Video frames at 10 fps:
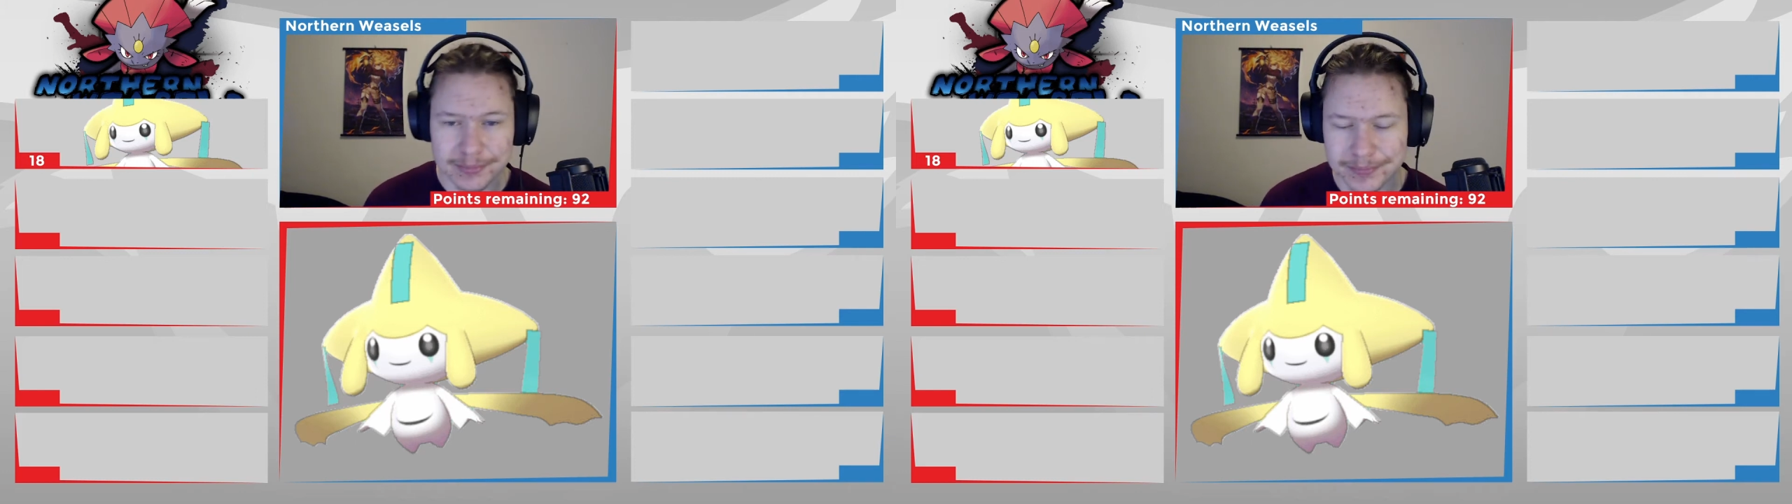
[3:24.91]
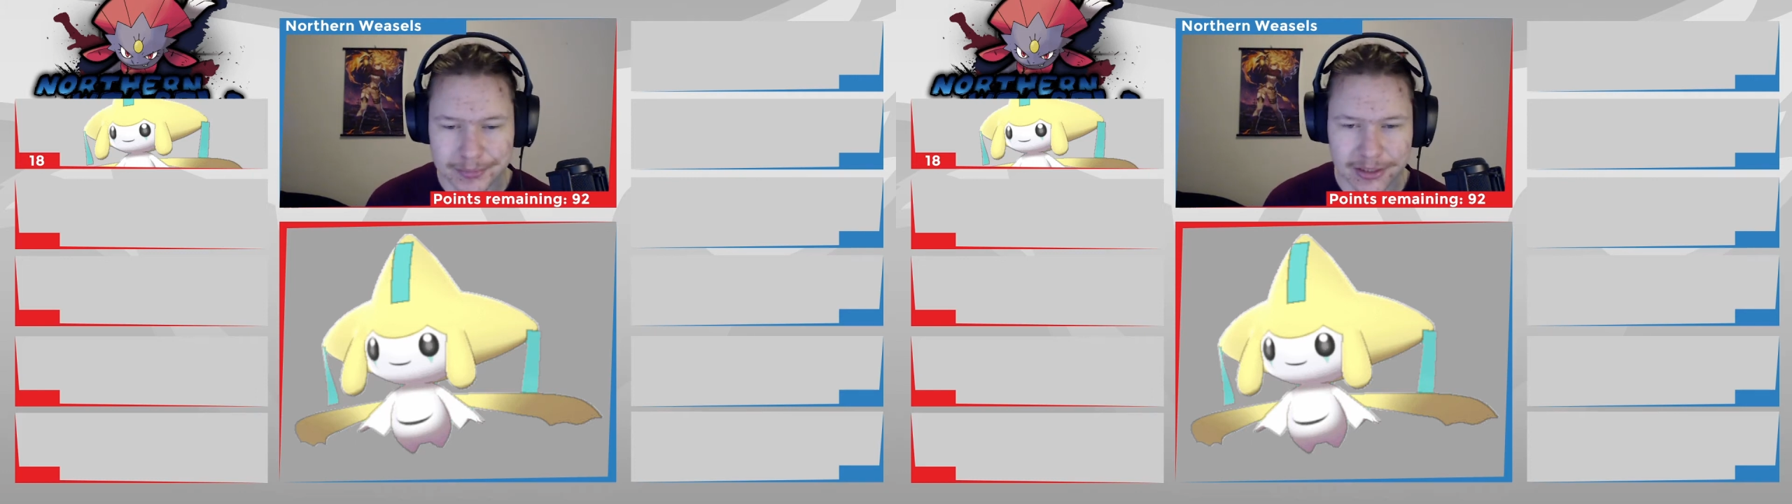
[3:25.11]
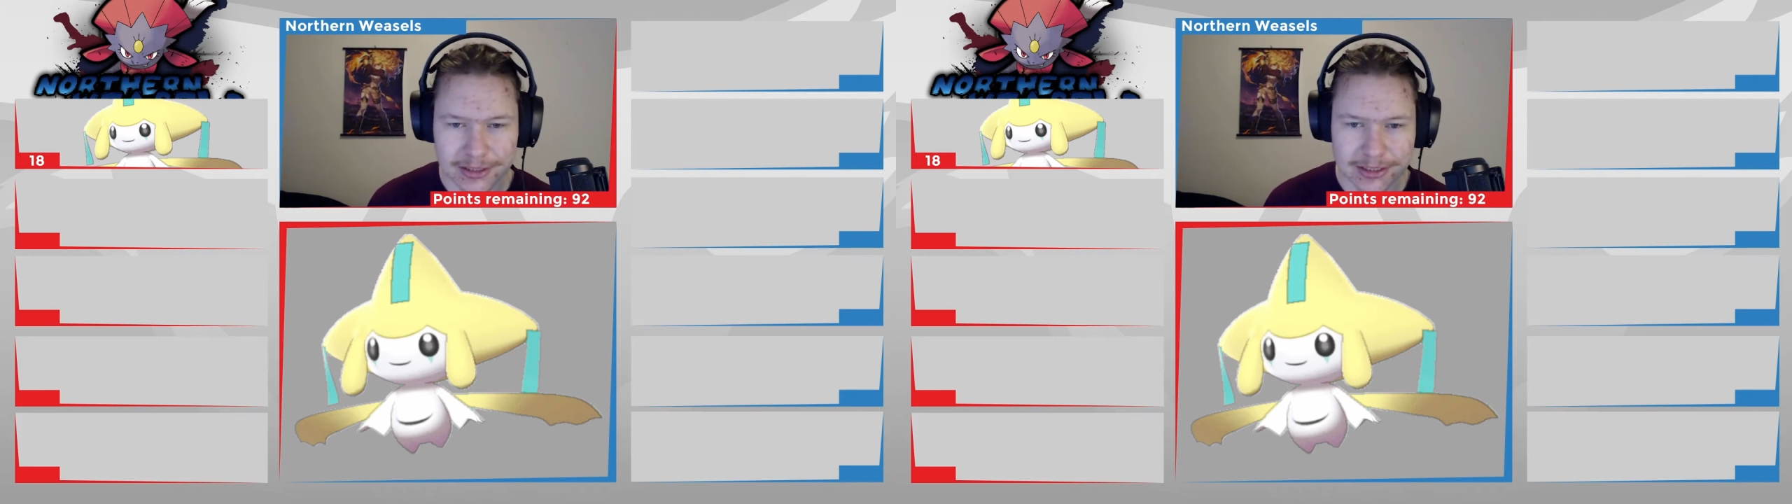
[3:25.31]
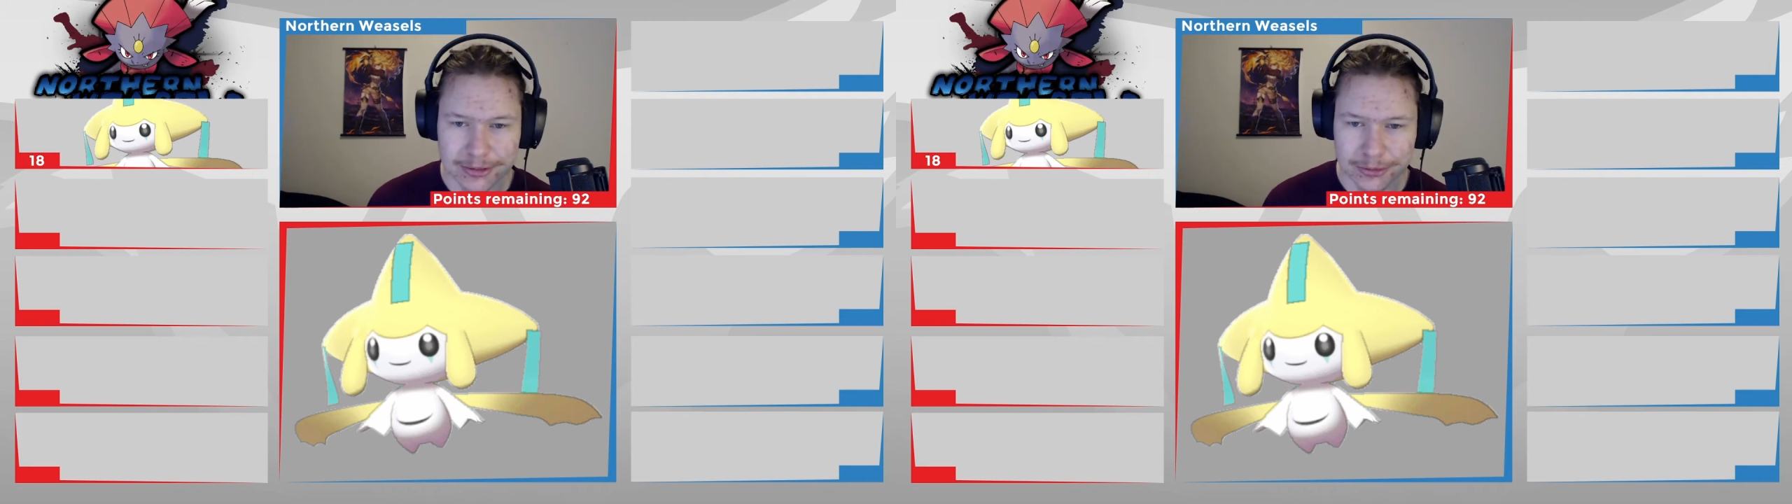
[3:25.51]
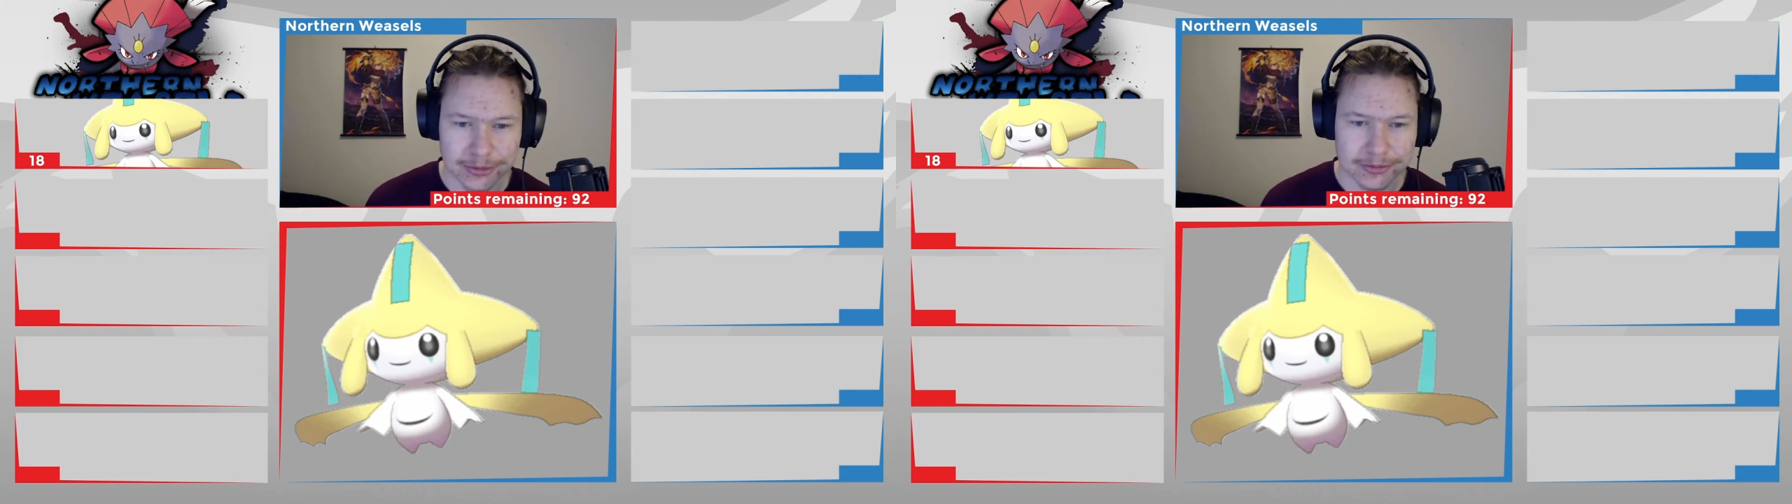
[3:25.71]

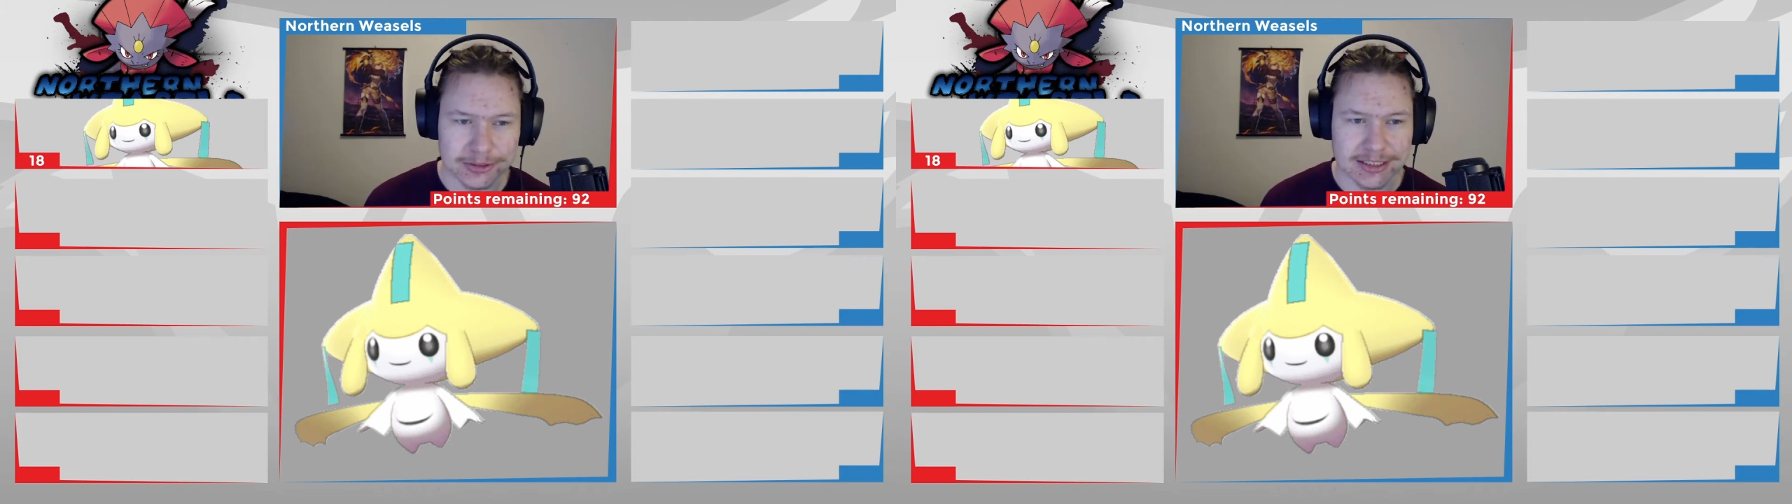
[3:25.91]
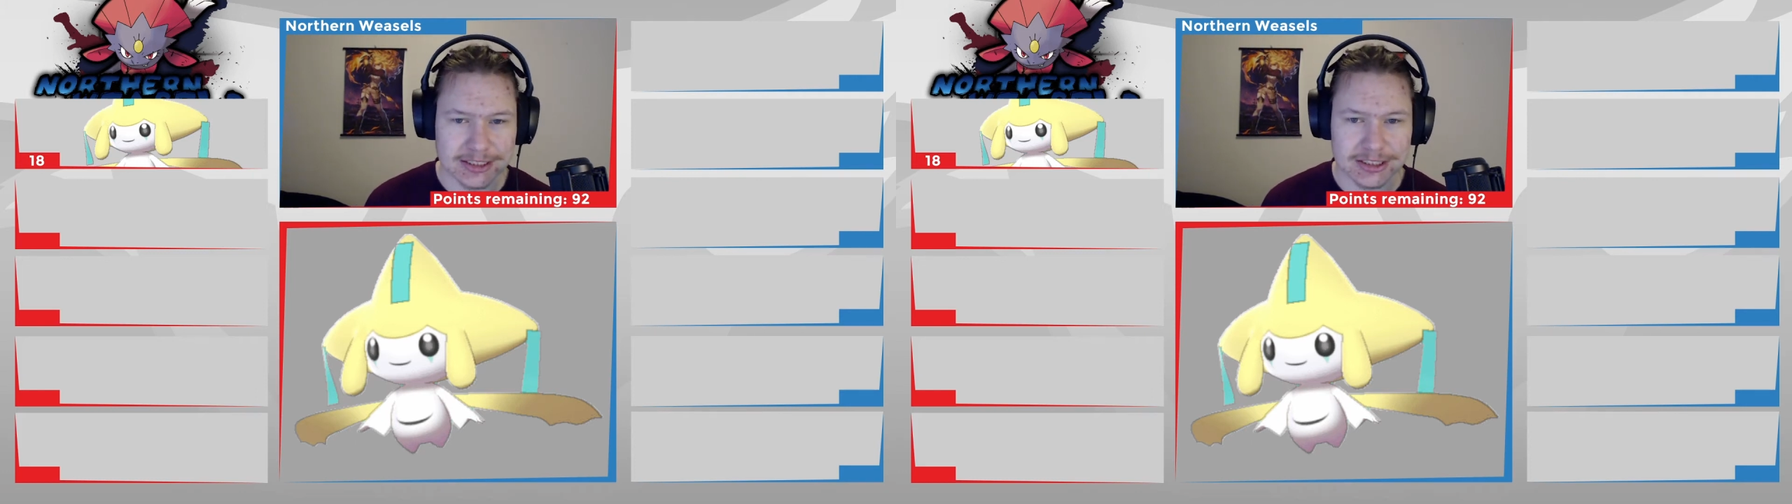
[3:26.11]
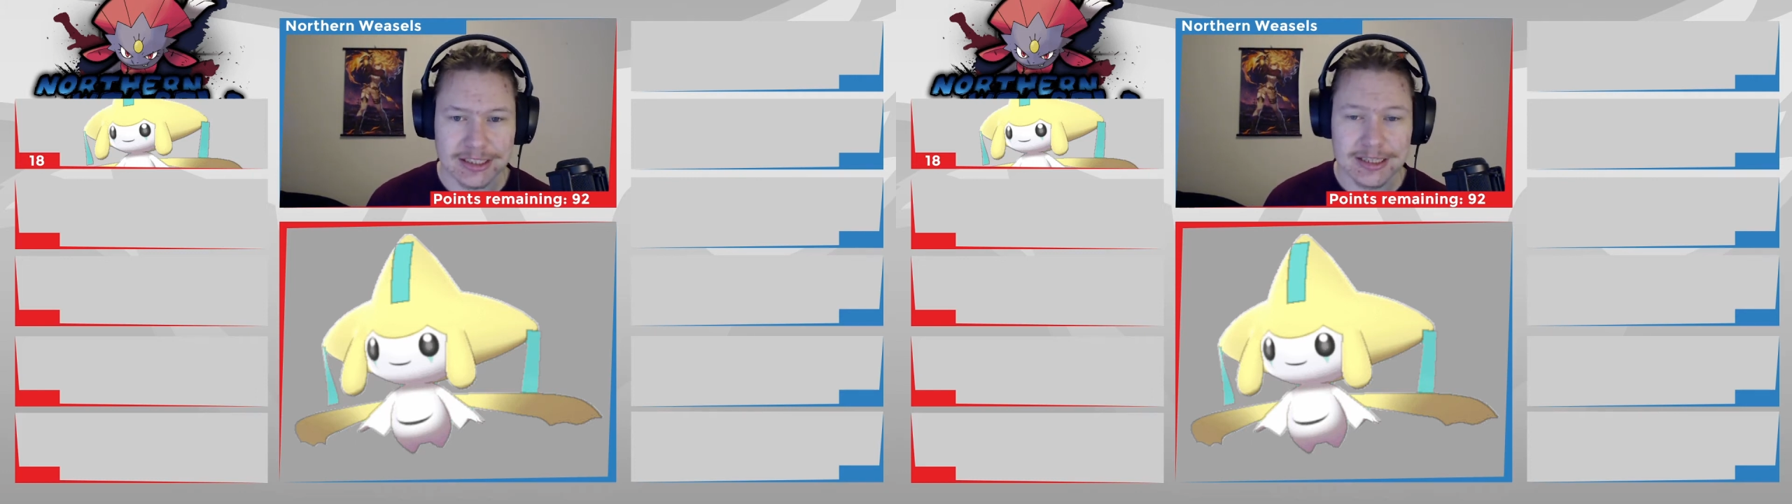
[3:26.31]
multitude of sets.